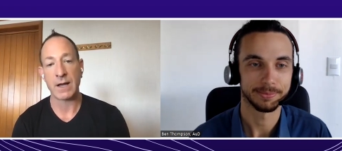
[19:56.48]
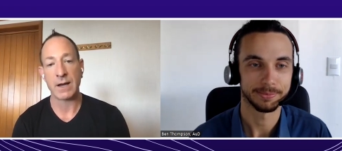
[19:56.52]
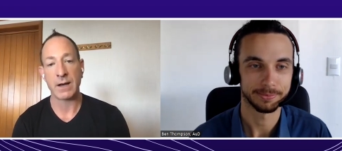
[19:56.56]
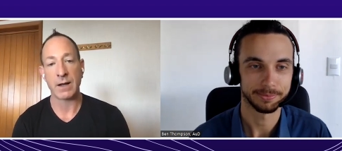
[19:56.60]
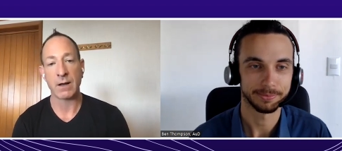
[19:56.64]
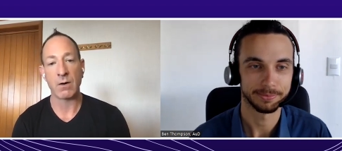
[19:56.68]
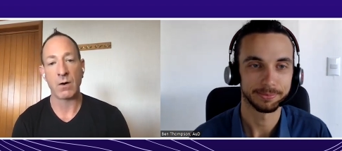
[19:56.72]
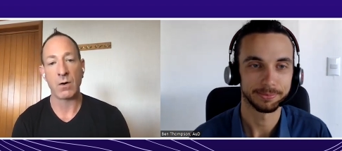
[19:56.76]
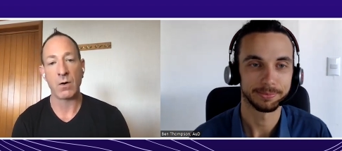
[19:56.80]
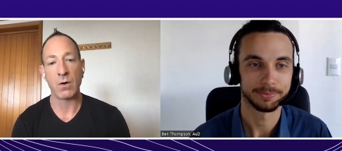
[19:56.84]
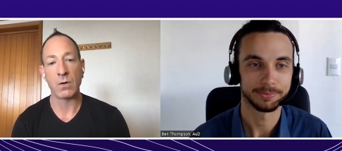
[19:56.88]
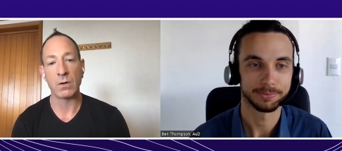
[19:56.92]

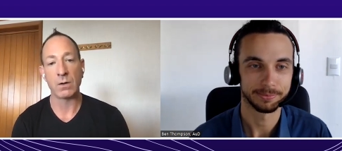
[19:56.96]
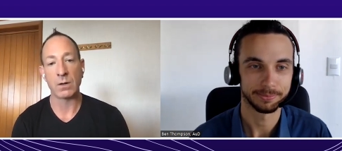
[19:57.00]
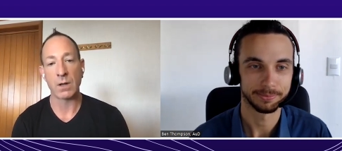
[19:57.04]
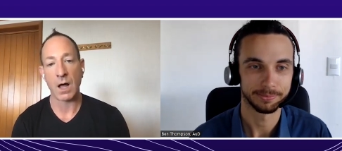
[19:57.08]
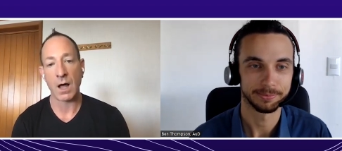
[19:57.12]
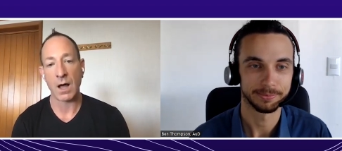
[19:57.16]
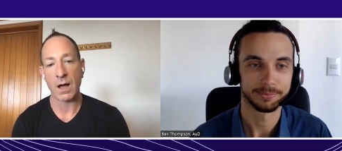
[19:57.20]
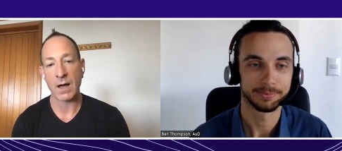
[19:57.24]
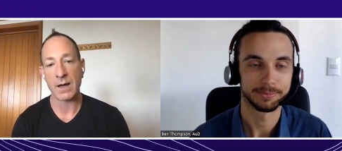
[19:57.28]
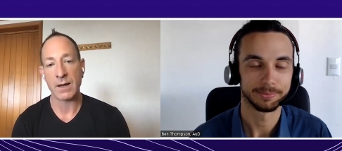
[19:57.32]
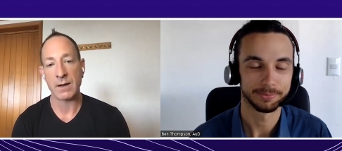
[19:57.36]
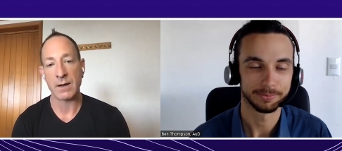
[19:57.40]
Speaker 1: creating a whole
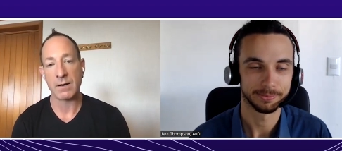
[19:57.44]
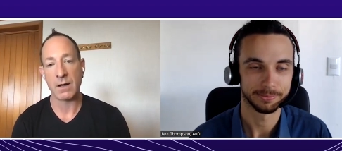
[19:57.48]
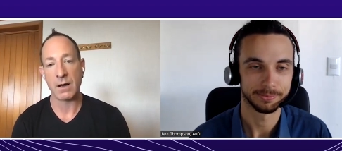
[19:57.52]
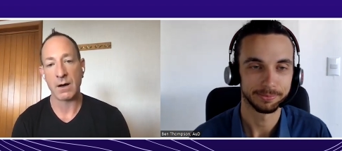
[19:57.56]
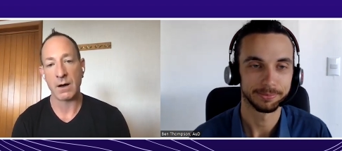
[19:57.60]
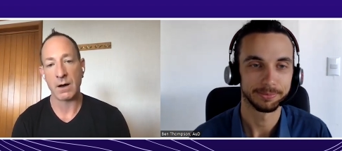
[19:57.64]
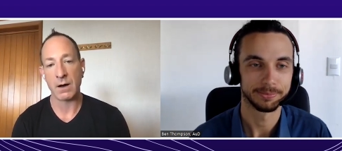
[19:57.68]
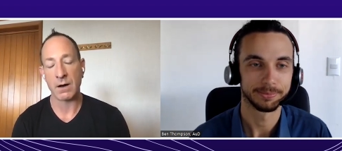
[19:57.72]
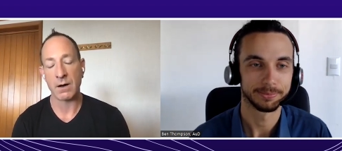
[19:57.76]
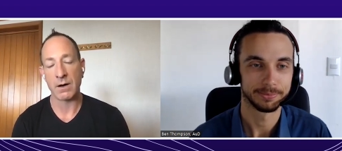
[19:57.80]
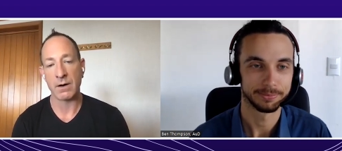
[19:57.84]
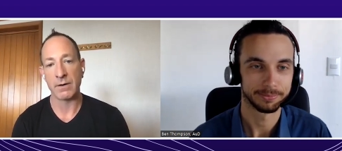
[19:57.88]
line
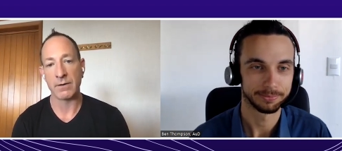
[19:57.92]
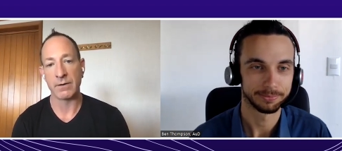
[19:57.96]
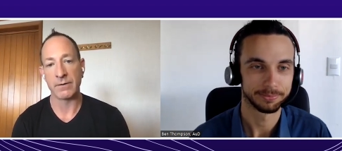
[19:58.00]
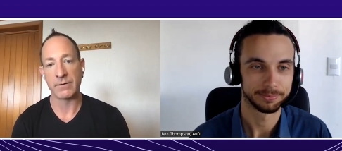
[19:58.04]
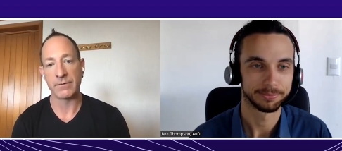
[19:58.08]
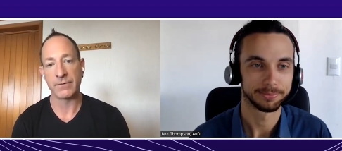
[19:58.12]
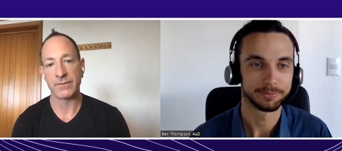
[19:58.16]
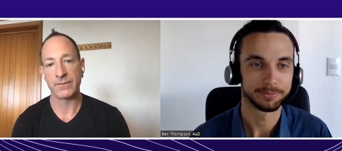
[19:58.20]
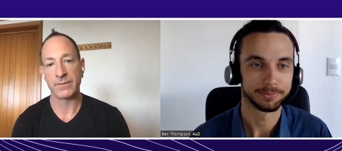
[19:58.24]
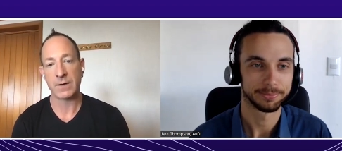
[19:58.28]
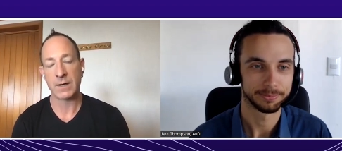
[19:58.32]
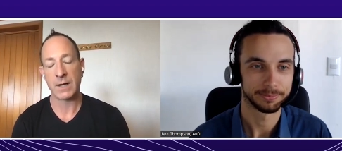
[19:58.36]

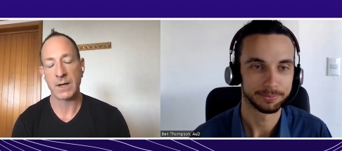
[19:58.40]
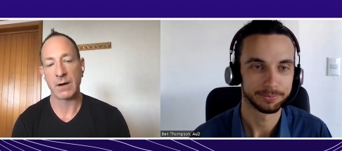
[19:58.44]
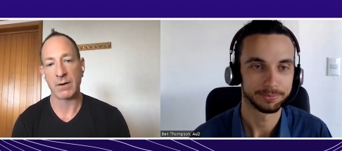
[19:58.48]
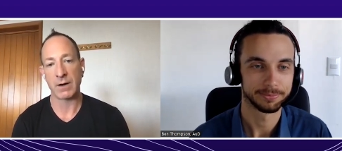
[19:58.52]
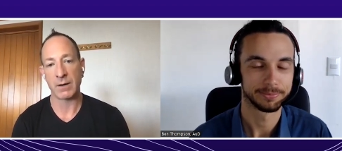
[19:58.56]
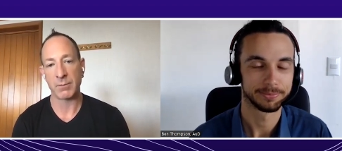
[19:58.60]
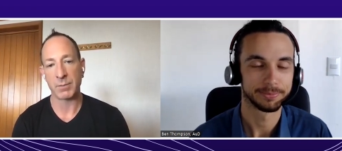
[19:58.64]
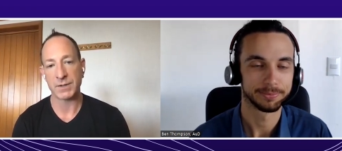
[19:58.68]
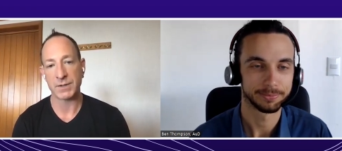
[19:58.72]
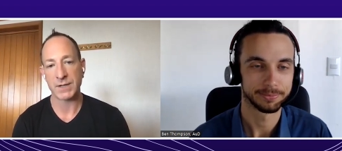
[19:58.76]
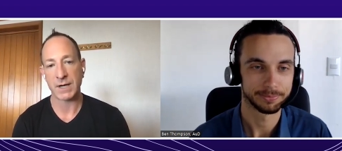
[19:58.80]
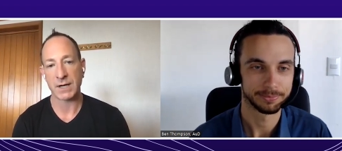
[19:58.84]
of
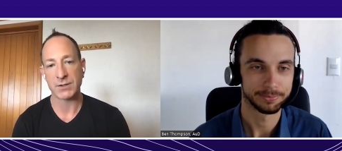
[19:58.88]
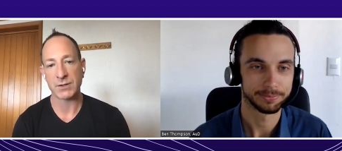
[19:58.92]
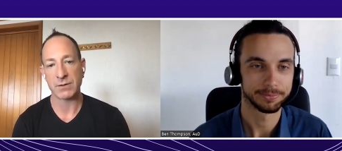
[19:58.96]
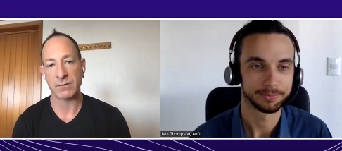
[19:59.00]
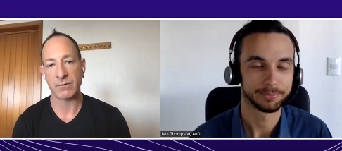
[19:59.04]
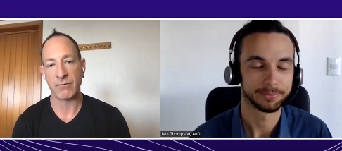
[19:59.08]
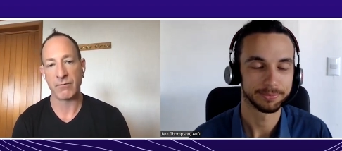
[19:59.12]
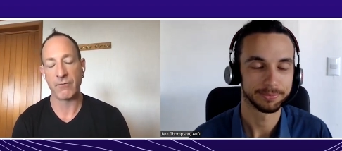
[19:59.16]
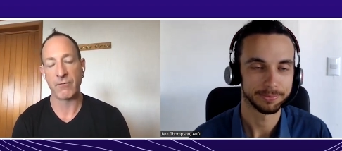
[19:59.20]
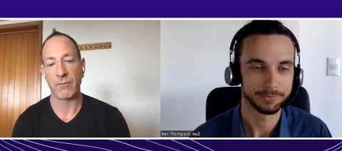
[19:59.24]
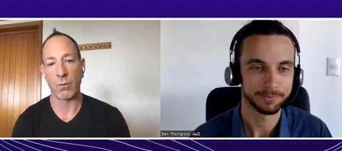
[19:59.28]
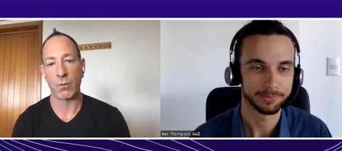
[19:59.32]
hearing
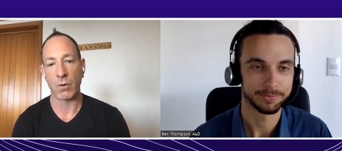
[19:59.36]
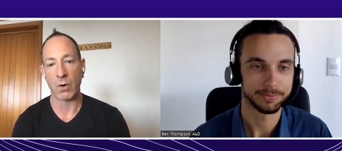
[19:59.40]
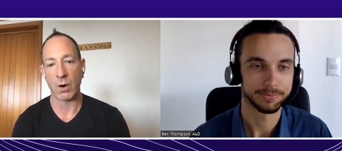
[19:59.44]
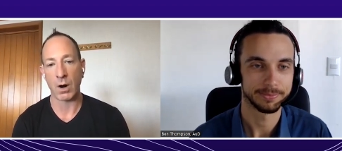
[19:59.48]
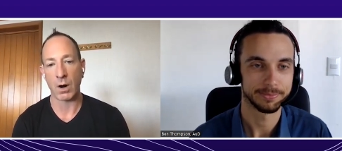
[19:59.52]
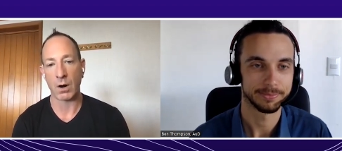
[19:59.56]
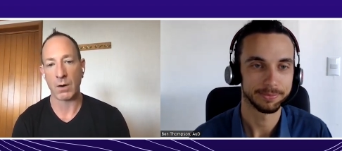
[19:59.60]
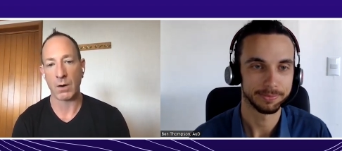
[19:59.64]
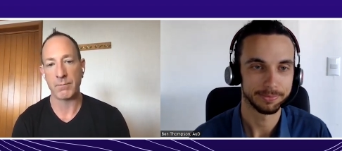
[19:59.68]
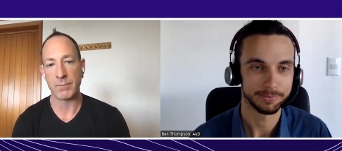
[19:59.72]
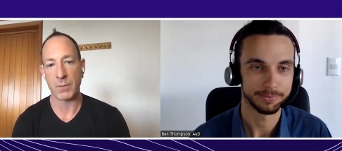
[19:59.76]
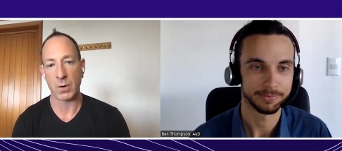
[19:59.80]
protection
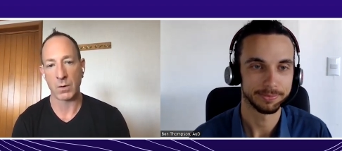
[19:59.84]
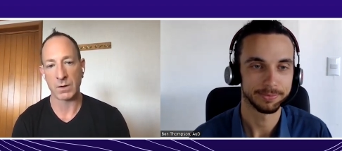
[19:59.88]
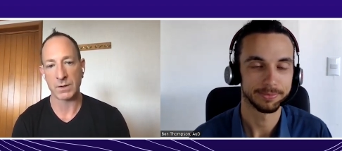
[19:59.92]
for